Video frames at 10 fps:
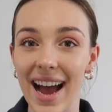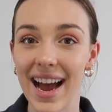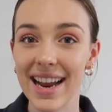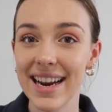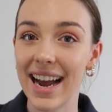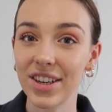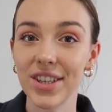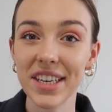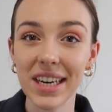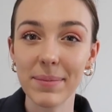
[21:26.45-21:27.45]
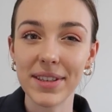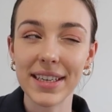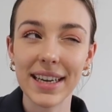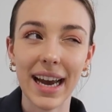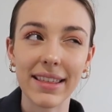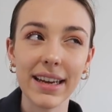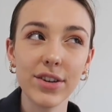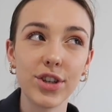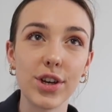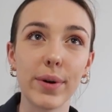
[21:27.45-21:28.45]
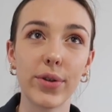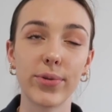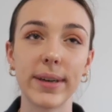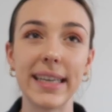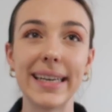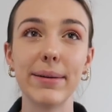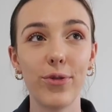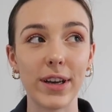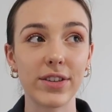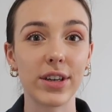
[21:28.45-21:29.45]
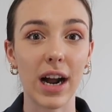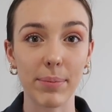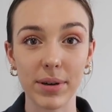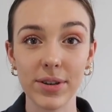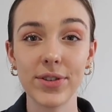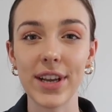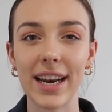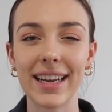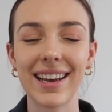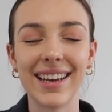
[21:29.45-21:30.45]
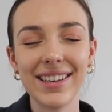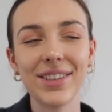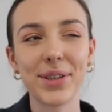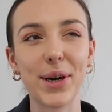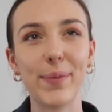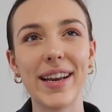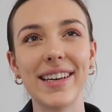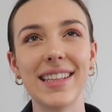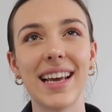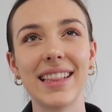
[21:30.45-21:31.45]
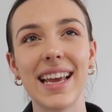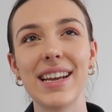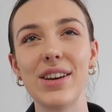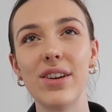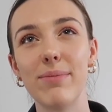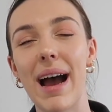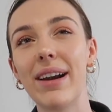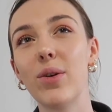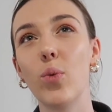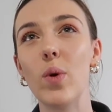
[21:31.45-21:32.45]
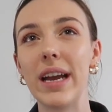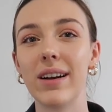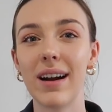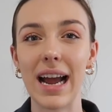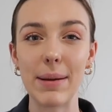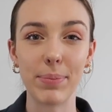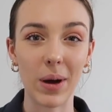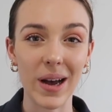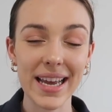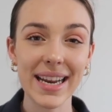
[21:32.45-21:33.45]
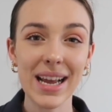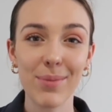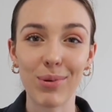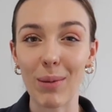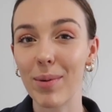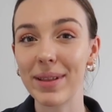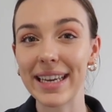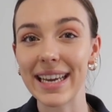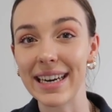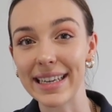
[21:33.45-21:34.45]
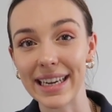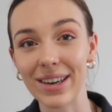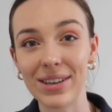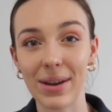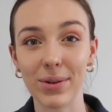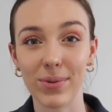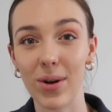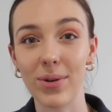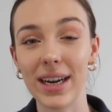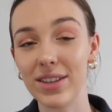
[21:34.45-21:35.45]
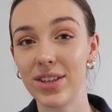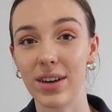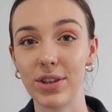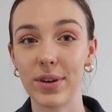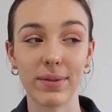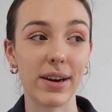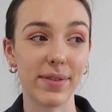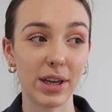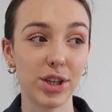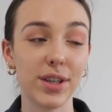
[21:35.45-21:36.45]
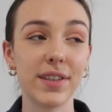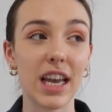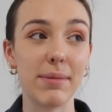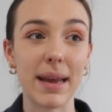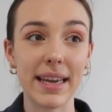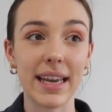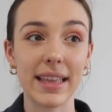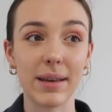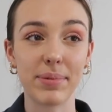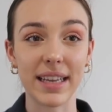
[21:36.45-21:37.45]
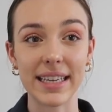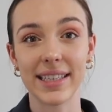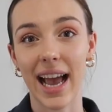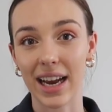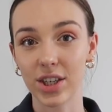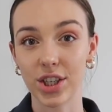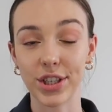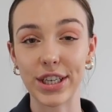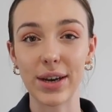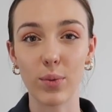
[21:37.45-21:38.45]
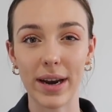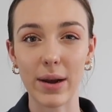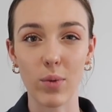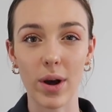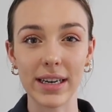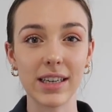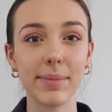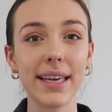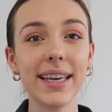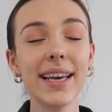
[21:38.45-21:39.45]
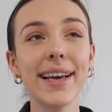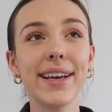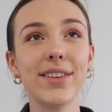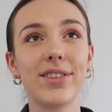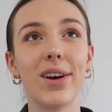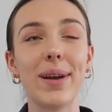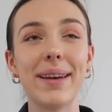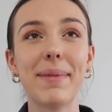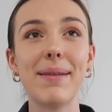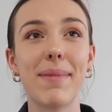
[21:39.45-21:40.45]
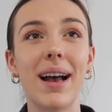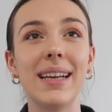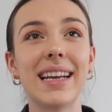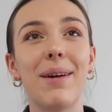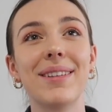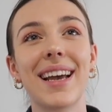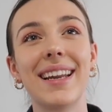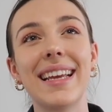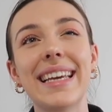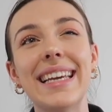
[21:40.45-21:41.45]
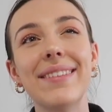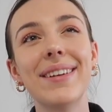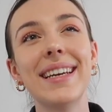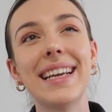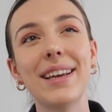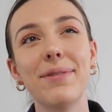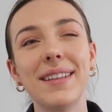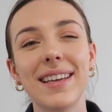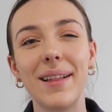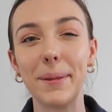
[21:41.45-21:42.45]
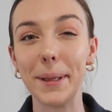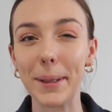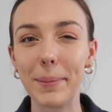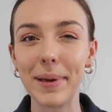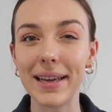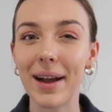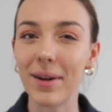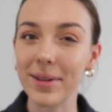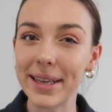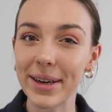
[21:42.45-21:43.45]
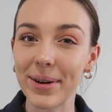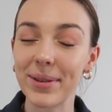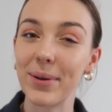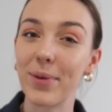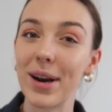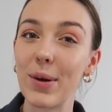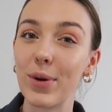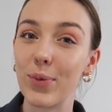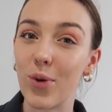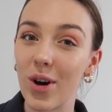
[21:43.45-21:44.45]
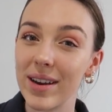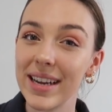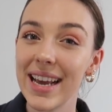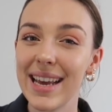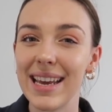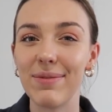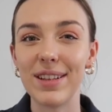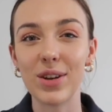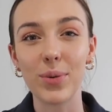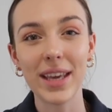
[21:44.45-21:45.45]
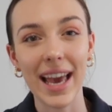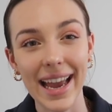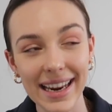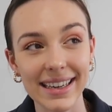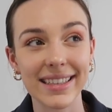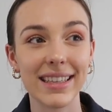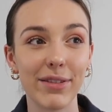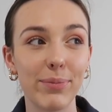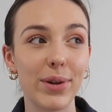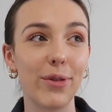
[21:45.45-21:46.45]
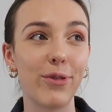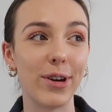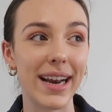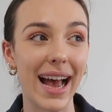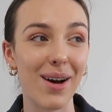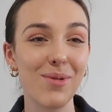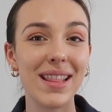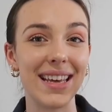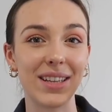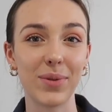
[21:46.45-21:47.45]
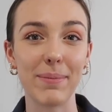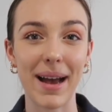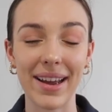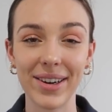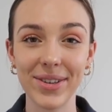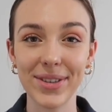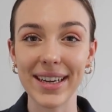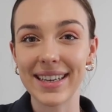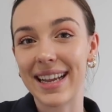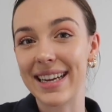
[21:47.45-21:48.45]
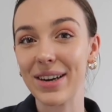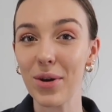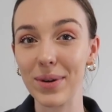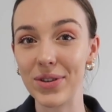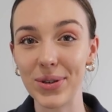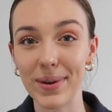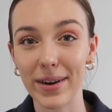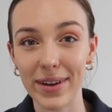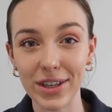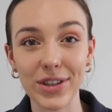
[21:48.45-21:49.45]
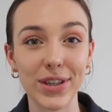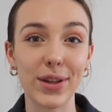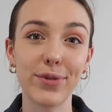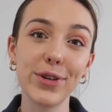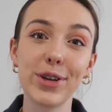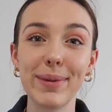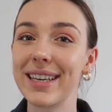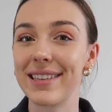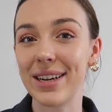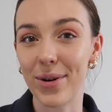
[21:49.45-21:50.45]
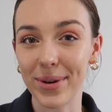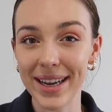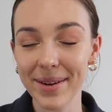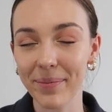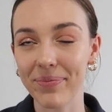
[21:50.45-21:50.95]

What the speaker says: I actually ended up seeing, I think, 2 or 3 fixer-uppers, and I kind of determined that like no matter where I bought, probably in a year down the road, I'd start doing renovations and make the place actually what I want it to be. So in my mind, I was kind of like, even if it's a little bit uglier than what I would want, if it's okay and it's livable for now, that's what matters, because I can always do renovations in the future because I own it.